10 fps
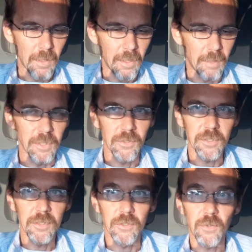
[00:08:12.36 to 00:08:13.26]
I mean,
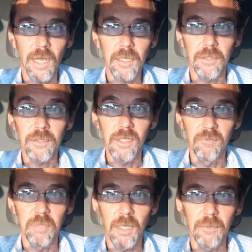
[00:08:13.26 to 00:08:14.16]
just the track and stuff
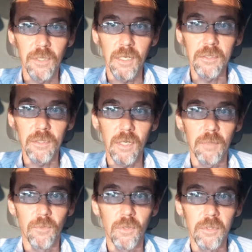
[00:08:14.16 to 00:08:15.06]
probably cost a lot
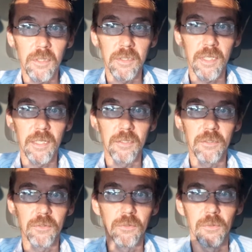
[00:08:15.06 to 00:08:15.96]
more because they had to
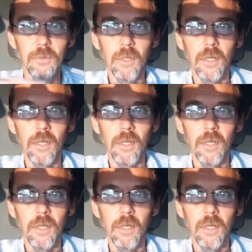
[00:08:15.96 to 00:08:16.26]
do